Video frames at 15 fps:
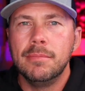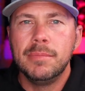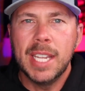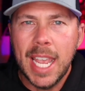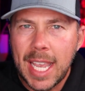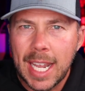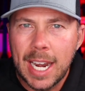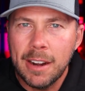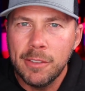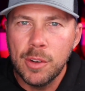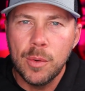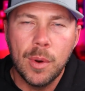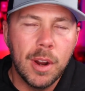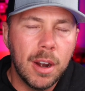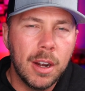Take it
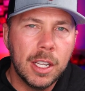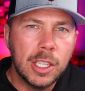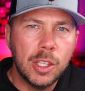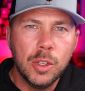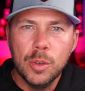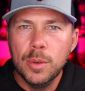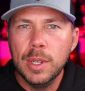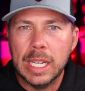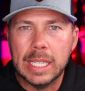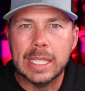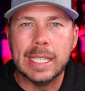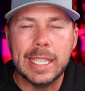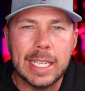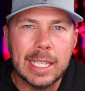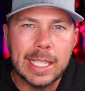everywhere you
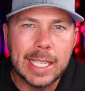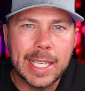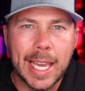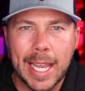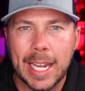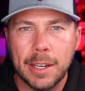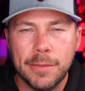legally can.